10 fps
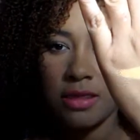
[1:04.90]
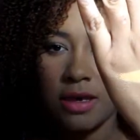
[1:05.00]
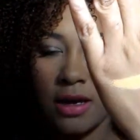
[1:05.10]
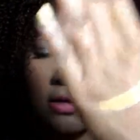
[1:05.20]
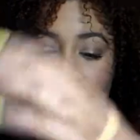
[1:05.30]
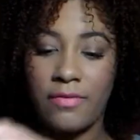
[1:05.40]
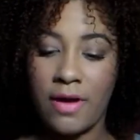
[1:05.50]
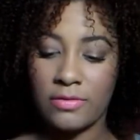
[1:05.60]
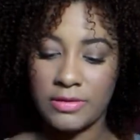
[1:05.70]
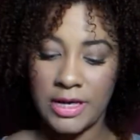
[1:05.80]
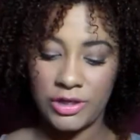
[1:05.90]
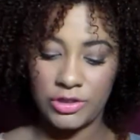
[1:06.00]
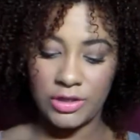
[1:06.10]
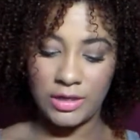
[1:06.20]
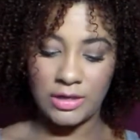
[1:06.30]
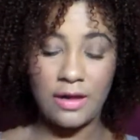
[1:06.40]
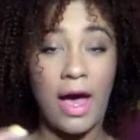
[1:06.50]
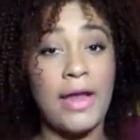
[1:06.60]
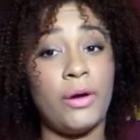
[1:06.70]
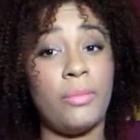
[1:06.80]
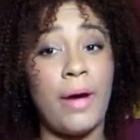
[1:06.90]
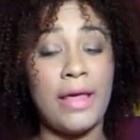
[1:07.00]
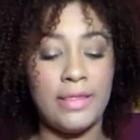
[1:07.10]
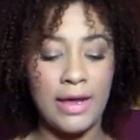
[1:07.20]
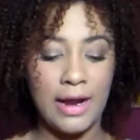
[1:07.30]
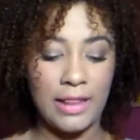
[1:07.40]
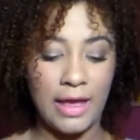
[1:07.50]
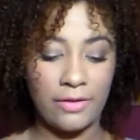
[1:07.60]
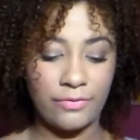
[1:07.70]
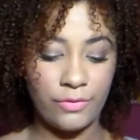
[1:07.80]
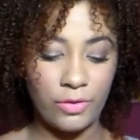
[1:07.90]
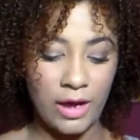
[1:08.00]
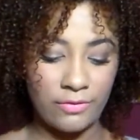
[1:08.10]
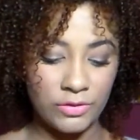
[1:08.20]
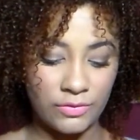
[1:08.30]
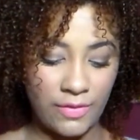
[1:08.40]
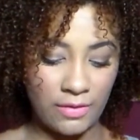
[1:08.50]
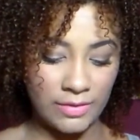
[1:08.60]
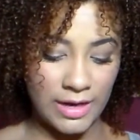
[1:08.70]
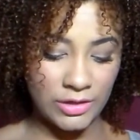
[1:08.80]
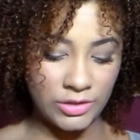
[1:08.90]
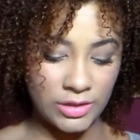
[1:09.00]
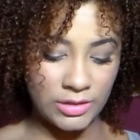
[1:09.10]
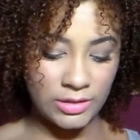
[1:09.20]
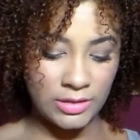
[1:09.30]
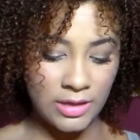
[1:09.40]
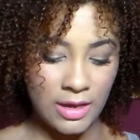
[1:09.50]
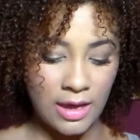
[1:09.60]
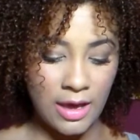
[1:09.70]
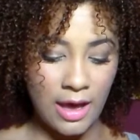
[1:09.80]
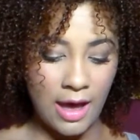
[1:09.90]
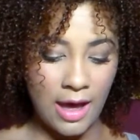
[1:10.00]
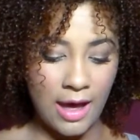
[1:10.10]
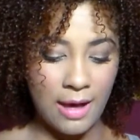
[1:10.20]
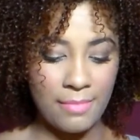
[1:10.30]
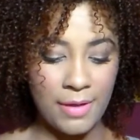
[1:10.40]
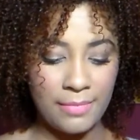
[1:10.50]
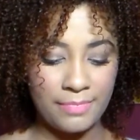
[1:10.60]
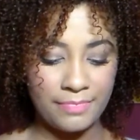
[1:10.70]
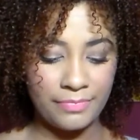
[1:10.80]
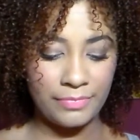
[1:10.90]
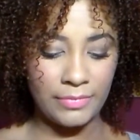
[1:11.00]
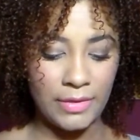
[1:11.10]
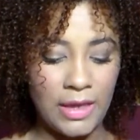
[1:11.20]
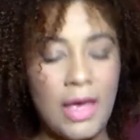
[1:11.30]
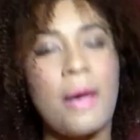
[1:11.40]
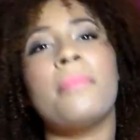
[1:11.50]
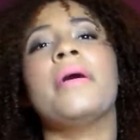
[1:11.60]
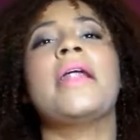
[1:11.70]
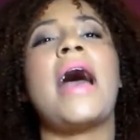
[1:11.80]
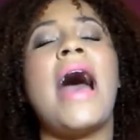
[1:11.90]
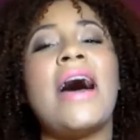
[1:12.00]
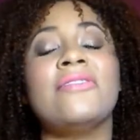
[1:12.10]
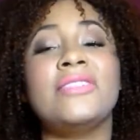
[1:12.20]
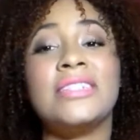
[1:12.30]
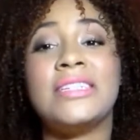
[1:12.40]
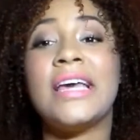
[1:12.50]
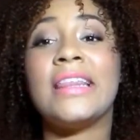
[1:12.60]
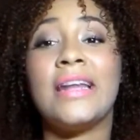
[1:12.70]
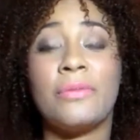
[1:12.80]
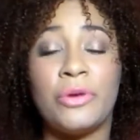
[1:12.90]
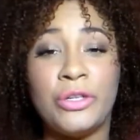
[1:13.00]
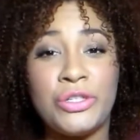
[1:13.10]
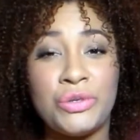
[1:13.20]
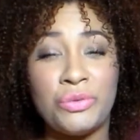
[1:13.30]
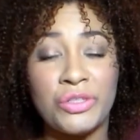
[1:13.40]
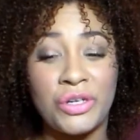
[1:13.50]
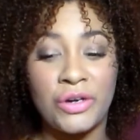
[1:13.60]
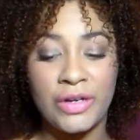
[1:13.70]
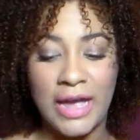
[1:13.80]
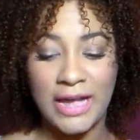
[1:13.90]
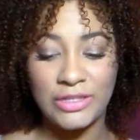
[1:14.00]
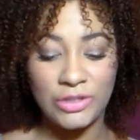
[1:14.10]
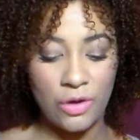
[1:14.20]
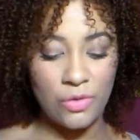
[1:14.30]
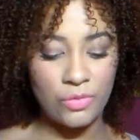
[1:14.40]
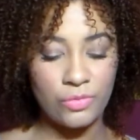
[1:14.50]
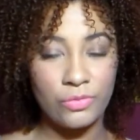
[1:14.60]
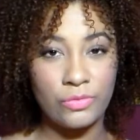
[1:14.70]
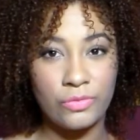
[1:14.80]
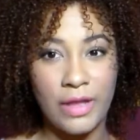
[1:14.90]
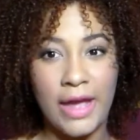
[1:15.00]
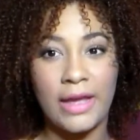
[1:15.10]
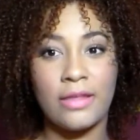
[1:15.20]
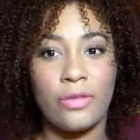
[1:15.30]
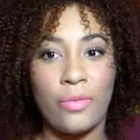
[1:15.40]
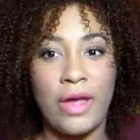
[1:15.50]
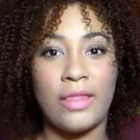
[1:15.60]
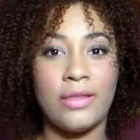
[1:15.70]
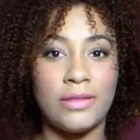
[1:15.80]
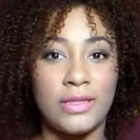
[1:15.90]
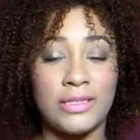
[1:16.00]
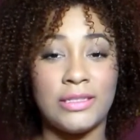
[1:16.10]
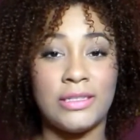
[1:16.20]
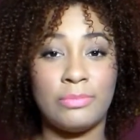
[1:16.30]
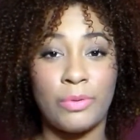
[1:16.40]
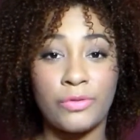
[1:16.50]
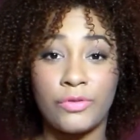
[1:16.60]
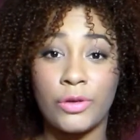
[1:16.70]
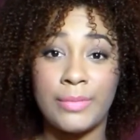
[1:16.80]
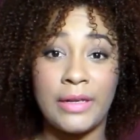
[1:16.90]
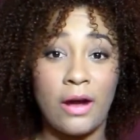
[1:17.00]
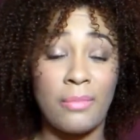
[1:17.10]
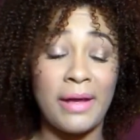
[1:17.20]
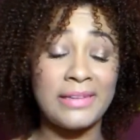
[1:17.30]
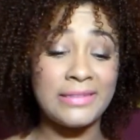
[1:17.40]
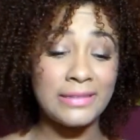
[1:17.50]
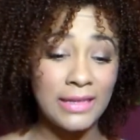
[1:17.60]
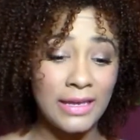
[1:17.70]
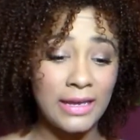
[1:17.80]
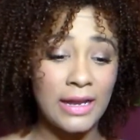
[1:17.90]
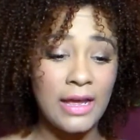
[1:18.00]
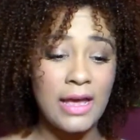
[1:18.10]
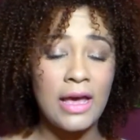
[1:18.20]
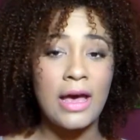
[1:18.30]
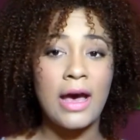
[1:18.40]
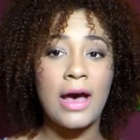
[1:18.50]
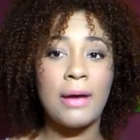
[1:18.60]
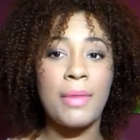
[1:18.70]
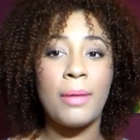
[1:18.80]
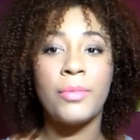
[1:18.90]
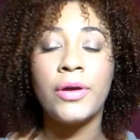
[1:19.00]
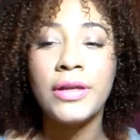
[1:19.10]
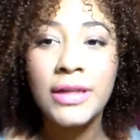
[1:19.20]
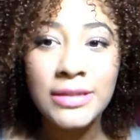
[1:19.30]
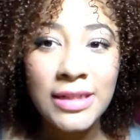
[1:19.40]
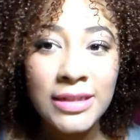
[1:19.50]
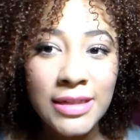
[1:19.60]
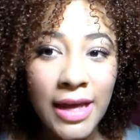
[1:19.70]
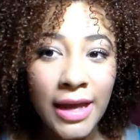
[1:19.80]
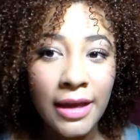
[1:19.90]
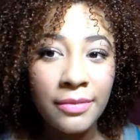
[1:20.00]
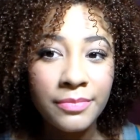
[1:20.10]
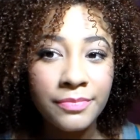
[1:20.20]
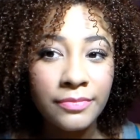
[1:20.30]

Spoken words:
thick foundation. I don't mind that. I like full coverage foundations. But I have to say that I'm going to return it. I don't like the way that this is performing on my skin. I'm wearing it today.